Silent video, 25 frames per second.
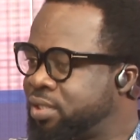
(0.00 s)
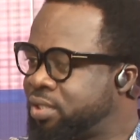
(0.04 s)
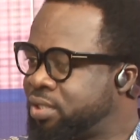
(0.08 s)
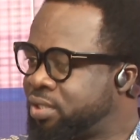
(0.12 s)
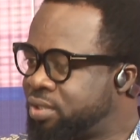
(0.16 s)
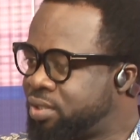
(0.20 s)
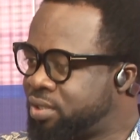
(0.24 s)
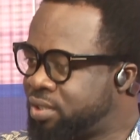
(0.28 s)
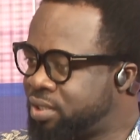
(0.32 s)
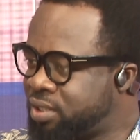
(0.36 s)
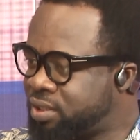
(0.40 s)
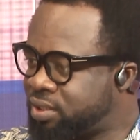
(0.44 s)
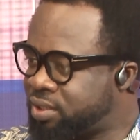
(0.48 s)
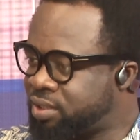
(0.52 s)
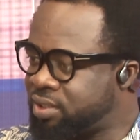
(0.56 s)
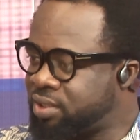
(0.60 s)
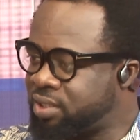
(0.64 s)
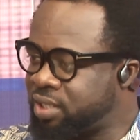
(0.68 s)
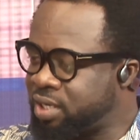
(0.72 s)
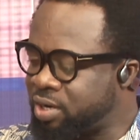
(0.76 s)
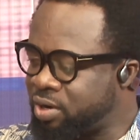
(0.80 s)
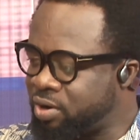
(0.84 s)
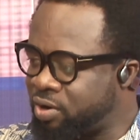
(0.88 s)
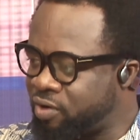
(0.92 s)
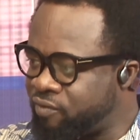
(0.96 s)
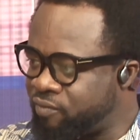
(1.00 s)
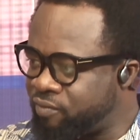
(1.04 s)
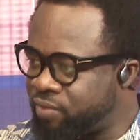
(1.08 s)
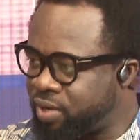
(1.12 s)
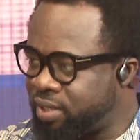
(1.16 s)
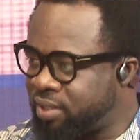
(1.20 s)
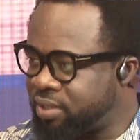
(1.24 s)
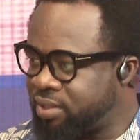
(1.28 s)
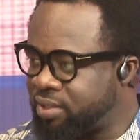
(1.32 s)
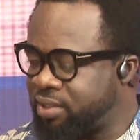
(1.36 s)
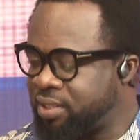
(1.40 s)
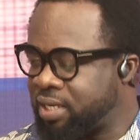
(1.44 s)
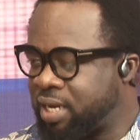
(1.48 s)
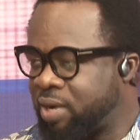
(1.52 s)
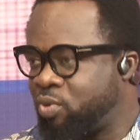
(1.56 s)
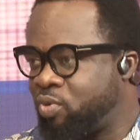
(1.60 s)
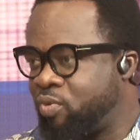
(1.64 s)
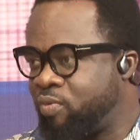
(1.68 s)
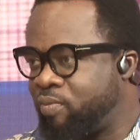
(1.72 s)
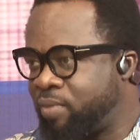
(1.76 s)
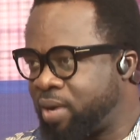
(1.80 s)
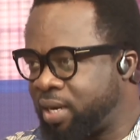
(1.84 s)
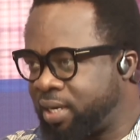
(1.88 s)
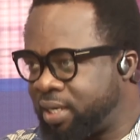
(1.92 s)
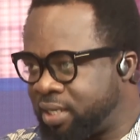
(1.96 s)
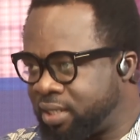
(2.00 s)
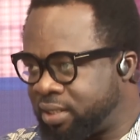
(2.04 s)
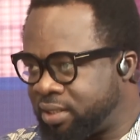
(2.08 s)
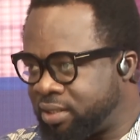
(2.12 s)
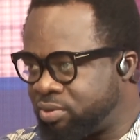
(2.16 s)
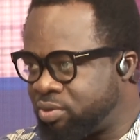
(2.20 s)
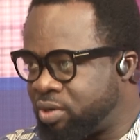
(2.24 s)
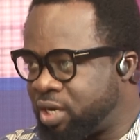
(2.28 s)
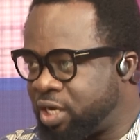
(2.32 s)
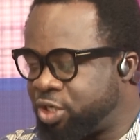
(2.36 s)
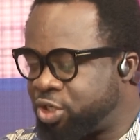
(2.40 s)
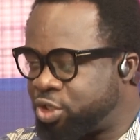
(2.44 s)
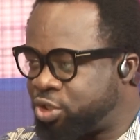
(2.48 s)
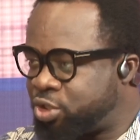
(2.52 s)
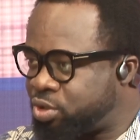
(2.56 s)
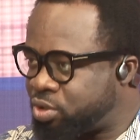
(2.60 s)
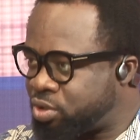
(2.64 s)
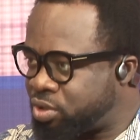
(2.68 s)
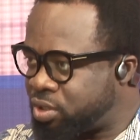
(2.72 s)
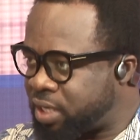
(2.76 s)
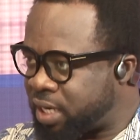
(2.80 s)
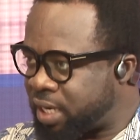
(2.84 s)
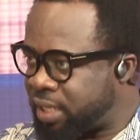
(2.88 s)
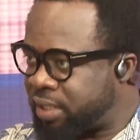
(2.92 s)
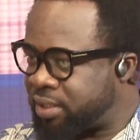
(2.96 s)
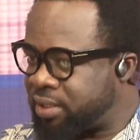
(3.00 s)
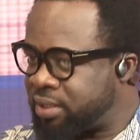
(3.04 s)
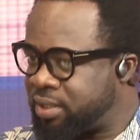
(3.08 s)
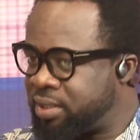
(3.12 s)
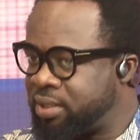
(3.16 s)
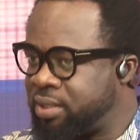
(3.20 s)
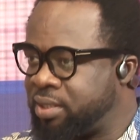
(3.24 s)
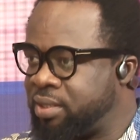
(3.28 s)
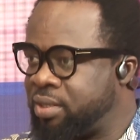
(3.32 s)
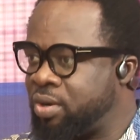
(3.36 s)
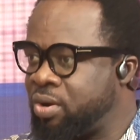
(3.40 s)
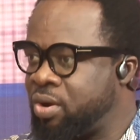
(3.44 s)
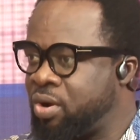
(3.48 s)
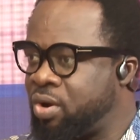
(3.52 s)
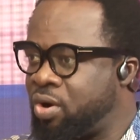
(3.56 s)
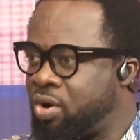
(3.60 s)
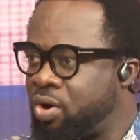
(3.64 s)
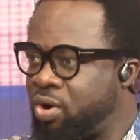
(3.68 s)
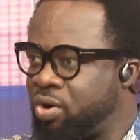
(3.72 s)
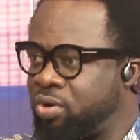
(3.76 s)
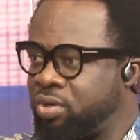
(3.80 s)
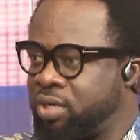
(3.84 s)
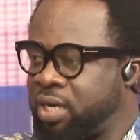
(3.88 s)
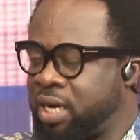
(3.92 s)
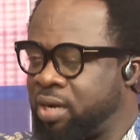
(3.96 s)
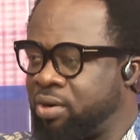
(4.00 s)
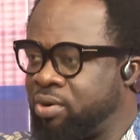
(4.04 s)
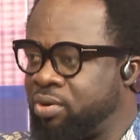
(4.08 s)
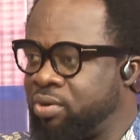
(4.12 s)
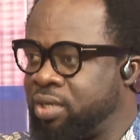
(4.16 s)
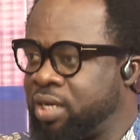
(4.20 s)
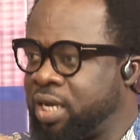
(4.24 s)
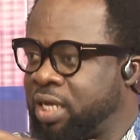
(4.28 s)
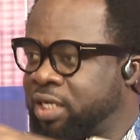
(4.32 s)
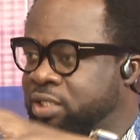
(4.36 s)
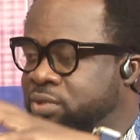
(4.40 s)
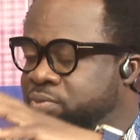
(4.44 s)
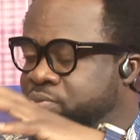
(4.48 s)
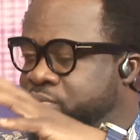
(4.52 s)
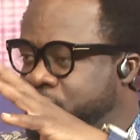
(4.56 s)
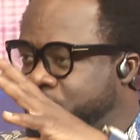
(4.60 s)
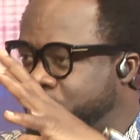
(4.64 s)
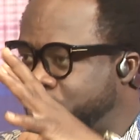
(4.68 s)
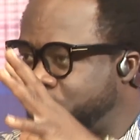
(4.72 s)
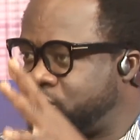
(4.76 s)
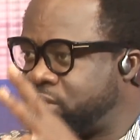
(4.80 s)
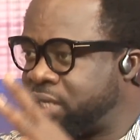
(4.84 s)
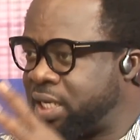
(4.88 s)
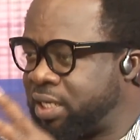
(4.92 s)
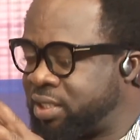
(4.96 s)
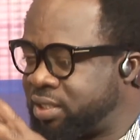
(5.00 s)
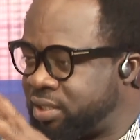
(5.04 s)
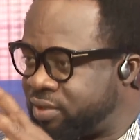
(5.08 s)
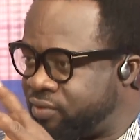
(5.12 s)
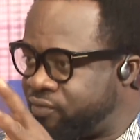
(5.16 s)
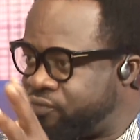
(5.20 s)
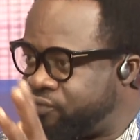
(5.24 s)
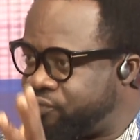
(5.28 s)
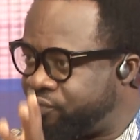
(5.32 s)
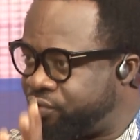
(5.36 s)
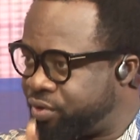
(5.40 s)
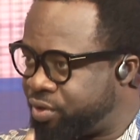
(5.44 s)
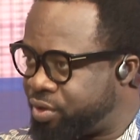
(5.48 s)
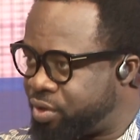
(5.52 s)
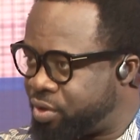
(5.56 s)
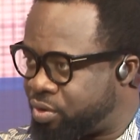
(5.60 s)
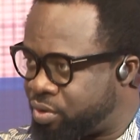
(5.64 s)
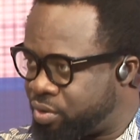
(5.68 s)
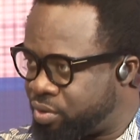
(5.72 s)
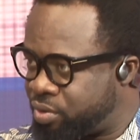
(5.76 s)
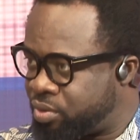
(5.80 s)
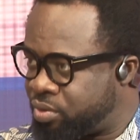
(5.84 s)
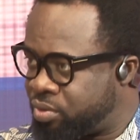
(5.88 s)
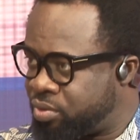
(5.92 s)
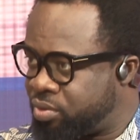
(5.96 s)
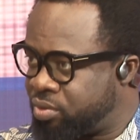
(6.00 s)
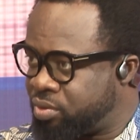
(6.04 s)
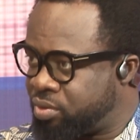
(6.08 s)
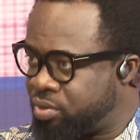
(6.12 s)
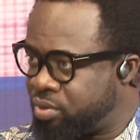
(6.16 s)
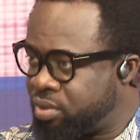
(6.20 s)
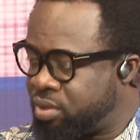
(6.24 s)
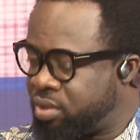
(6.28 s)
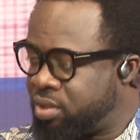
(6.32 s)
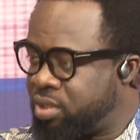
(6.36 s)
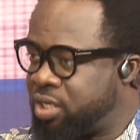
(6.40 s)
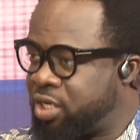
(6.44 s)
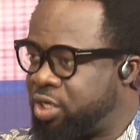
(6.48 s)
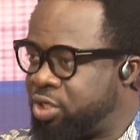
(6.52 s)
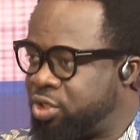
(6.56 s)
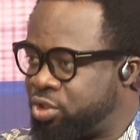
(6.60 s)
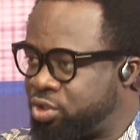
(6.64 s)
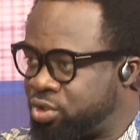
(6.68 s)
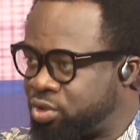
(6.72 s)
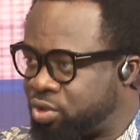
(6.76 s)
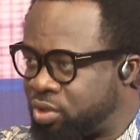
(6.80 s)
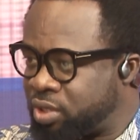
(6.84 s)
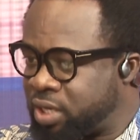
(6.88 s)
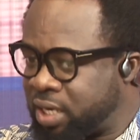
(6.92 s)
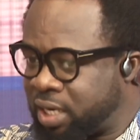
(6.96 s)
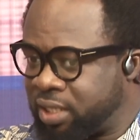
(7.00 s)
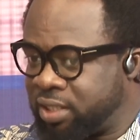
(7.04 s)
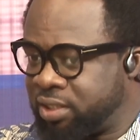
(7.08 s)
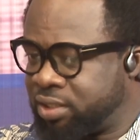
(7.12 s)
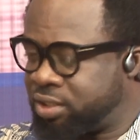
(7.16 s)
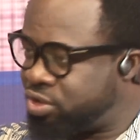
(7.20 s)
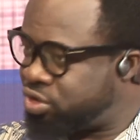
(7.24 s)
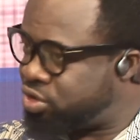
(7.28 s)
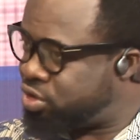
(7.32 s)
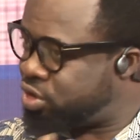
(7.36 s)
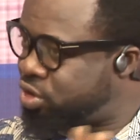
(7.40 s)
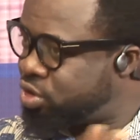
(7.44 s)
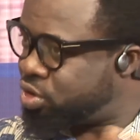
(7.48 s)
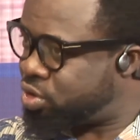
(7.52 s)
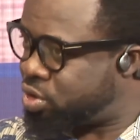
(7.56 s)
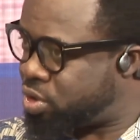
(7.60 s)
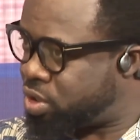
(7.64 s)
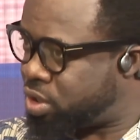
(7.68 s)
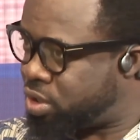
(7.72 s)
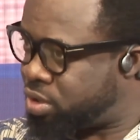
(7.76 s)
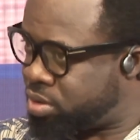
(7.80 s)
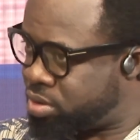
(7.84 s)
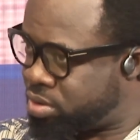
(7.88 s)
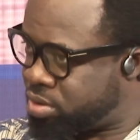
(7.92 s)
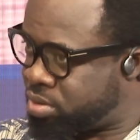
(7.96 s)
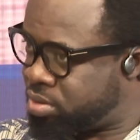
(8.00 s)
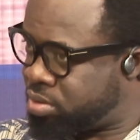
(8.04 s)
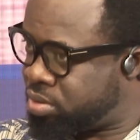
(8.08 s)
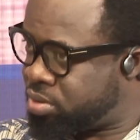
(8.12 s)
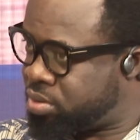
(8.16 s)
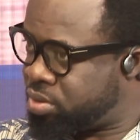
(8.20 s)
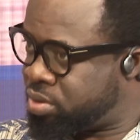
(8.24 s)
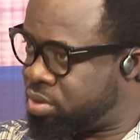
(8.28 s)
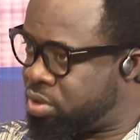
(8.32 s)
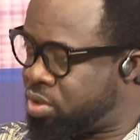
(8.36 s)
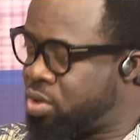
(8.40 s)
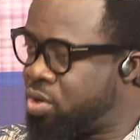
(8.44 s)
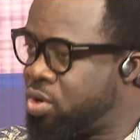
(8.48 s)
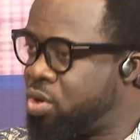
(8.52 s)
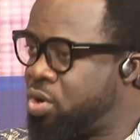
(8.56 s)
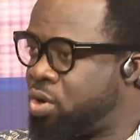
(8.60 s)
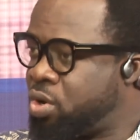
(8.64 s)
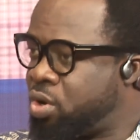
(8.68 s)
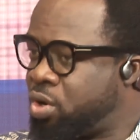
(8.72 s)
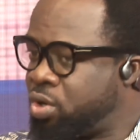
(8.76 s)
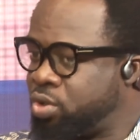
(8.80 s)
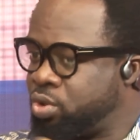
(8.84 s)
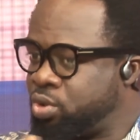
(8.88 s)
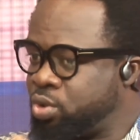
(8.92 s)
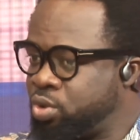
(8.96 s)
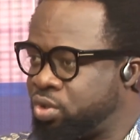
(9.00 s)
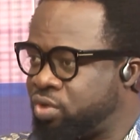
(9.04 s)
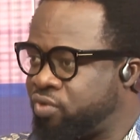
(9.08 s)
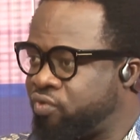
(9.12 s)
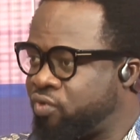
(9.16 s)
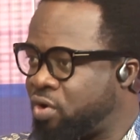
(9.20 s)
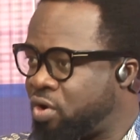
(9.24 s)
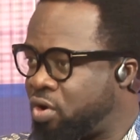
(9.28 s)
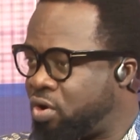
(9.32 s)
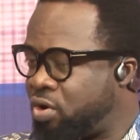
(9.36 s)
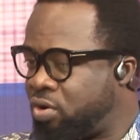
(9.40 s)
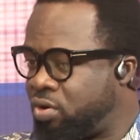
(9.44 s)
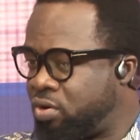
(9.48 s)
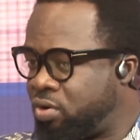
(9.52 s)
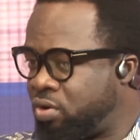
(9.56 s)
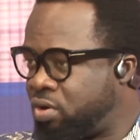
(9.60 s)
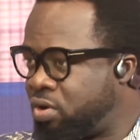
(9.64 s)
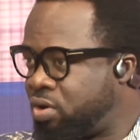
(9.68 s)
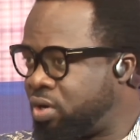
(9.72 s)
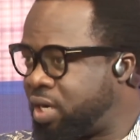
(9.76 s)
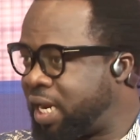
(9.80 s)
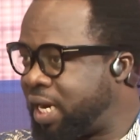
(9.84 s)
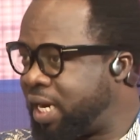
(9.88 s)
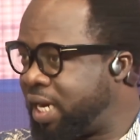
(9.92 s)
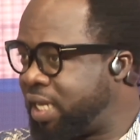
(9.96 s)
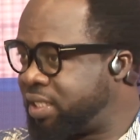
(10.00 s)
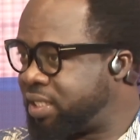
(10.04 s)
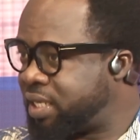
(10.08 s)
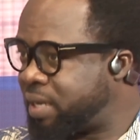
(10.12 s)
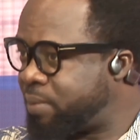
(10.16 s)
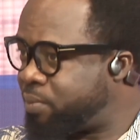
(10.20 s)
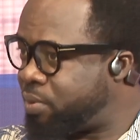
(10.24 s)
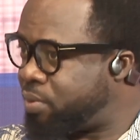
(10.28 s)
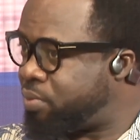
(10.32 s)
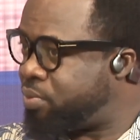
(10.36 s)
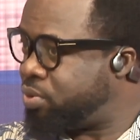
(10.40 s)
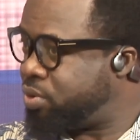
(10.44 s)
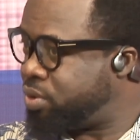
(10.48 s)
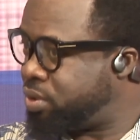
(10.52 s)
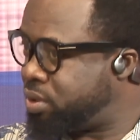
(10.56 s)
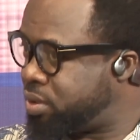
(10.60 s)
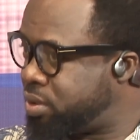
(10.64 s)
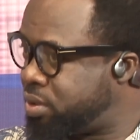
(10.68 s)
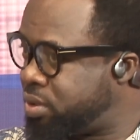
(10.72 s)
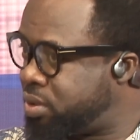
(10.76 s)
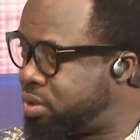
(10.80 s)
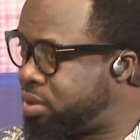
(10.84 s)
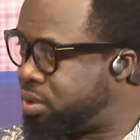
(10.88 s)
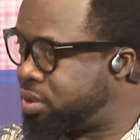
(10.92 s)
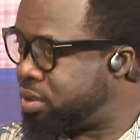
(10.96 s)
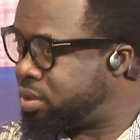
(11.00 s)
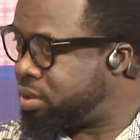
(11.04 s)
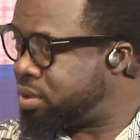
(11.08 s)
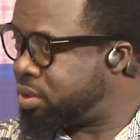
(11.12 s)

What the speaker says: It is the government that will manage, ensure that all that Dangote has produced that is inferior, they ensure that it is destroyed or used for other lesser purposes.